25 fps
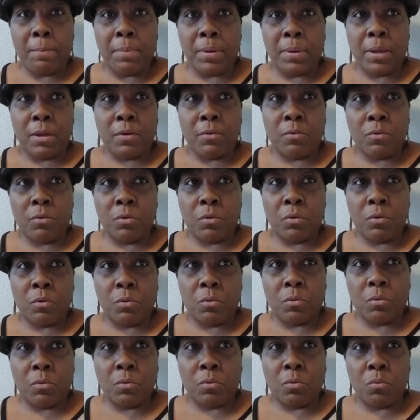But
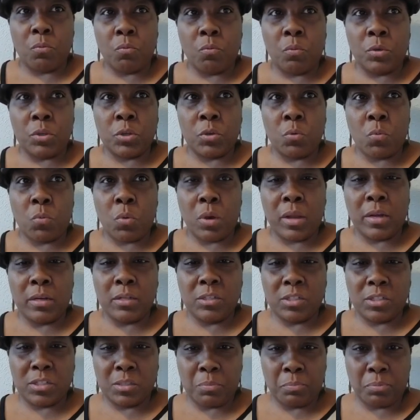when you're
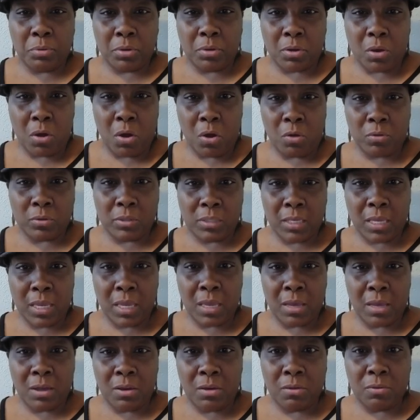wanting to just book a
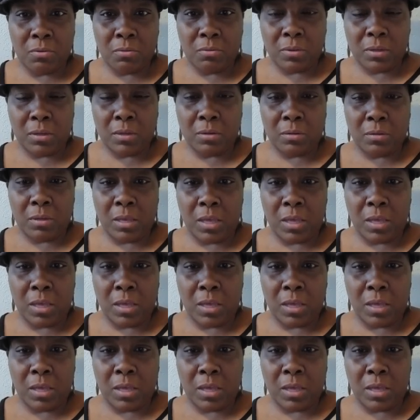hotel,